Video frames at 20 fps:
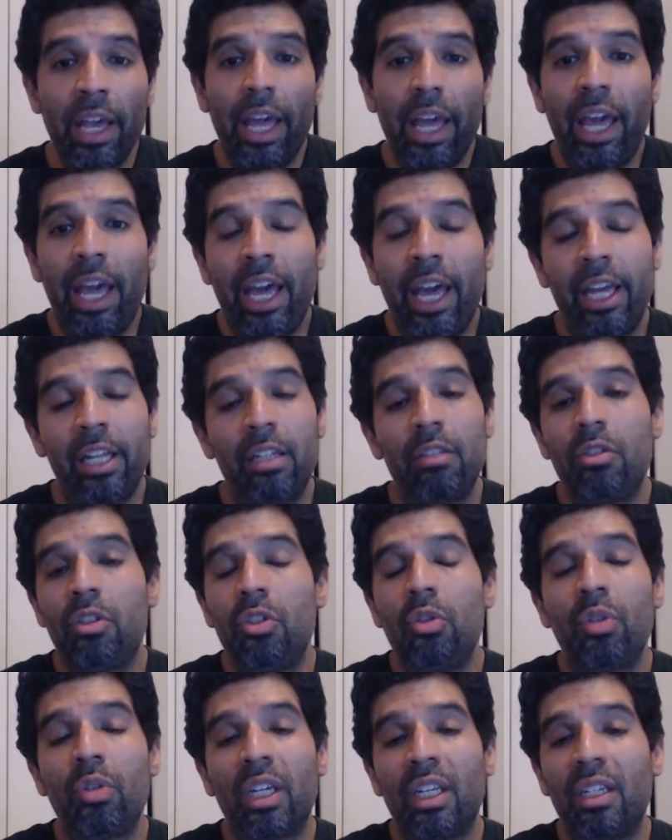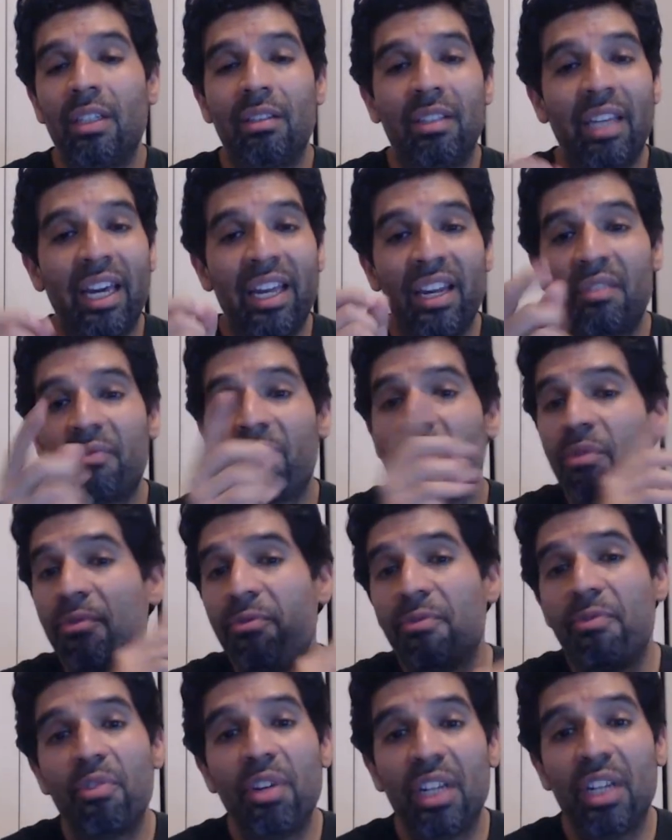And you can get it for
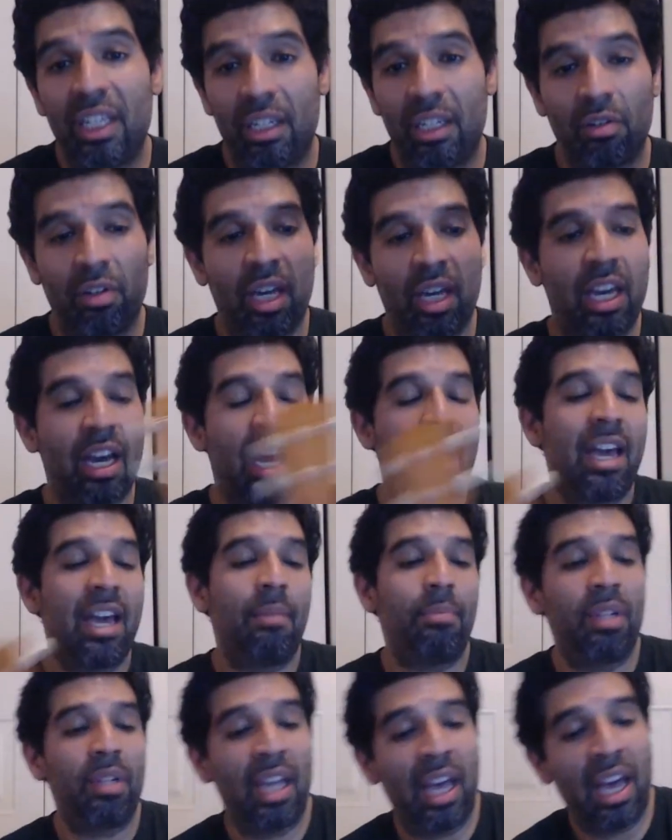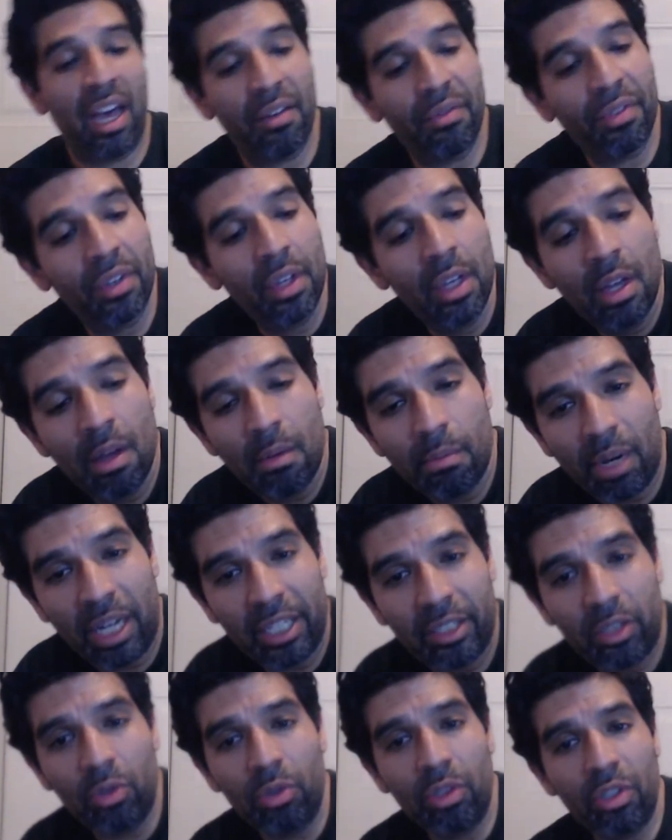free, okay? I happen to have
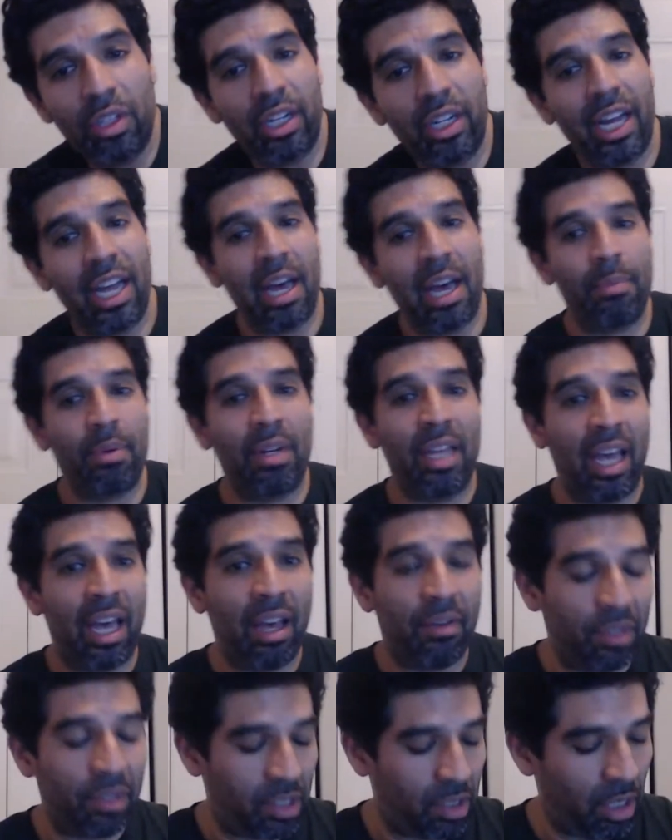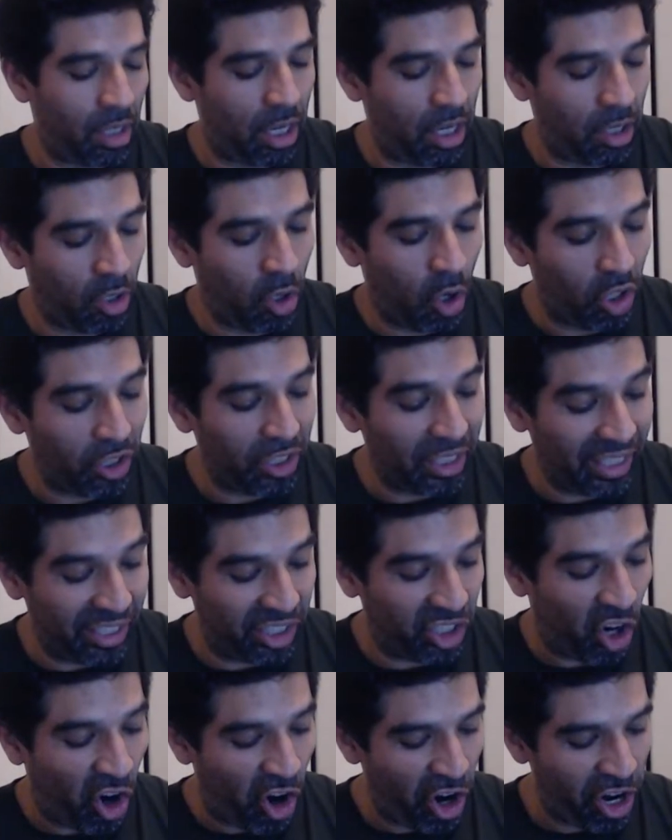my tuner that I happen to have is called
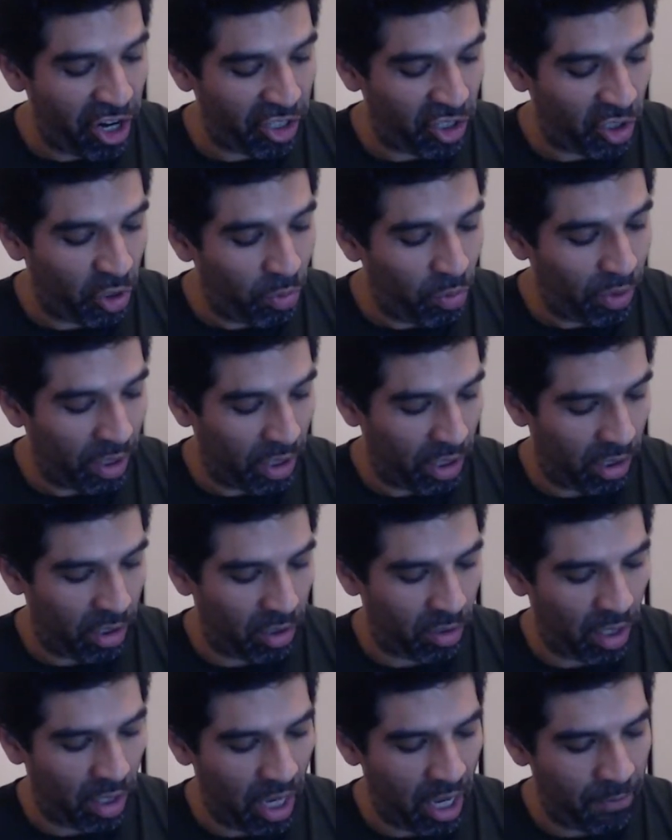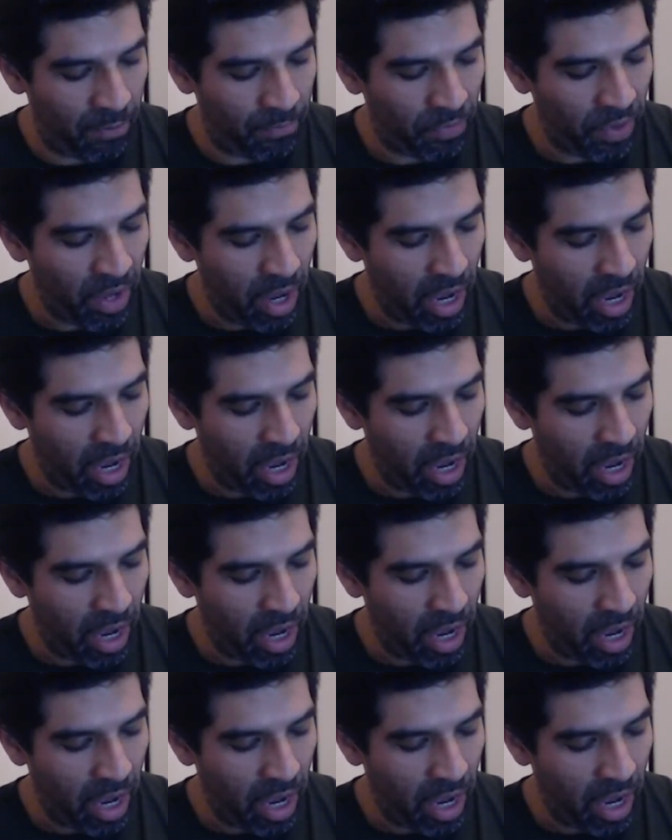Guitar Tuna, okay?